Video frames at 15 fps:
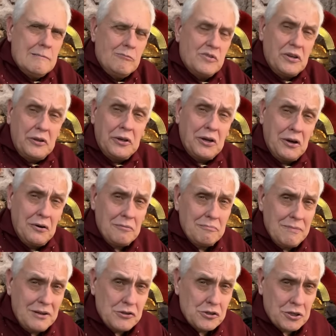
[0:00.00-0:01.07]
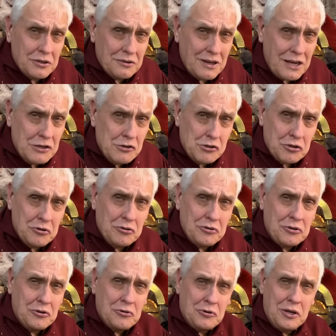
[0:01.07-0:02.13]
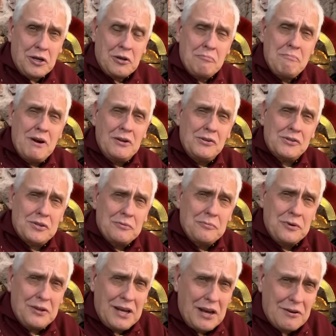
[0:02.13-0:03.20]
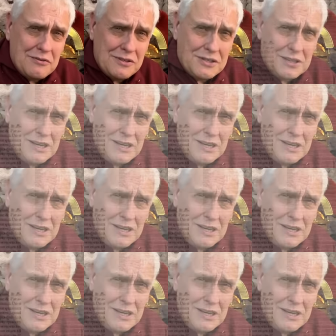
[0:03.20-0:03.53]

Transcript: So you can't mention ancient Greek medicine without